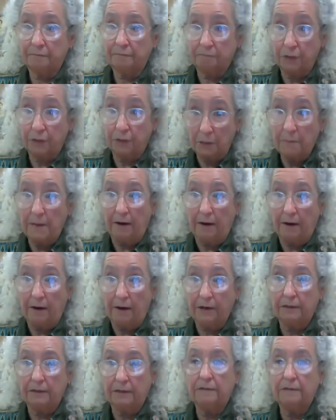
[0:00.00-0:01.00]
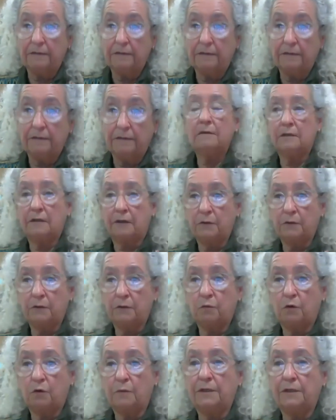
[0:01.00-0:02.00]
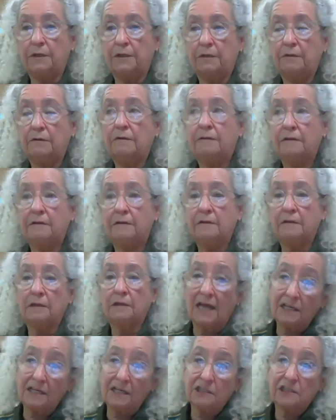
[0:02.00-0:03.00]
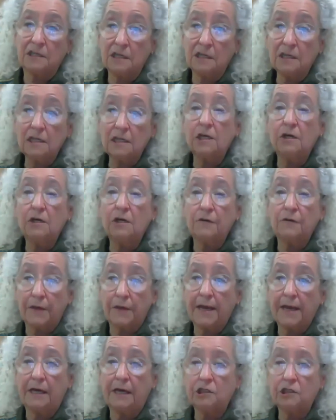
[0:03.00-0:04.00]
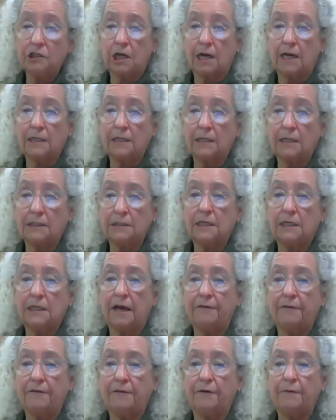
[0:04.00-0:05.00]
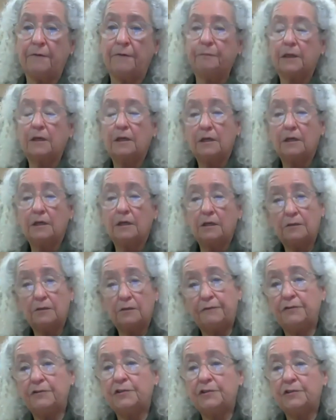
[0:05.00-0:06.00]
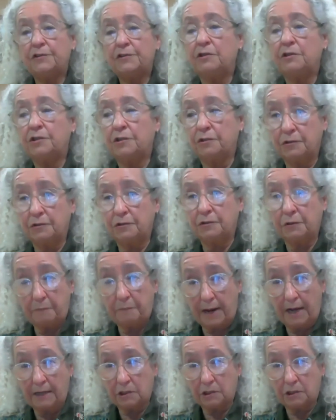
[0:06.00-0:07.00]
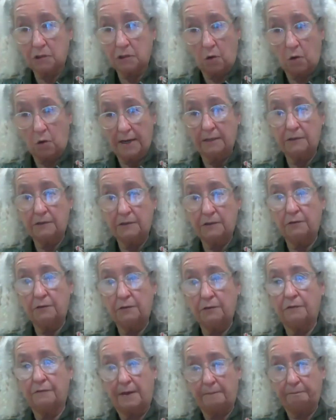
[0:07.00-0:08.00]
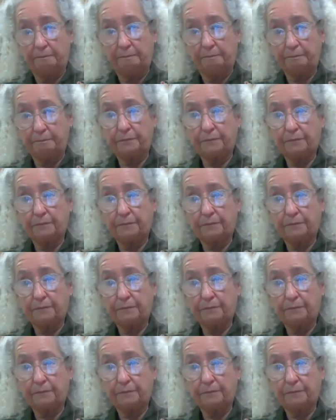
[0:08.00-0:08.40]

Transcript: remarried another woman. It lasted a year. They had a child together. The first three children passed away, two of them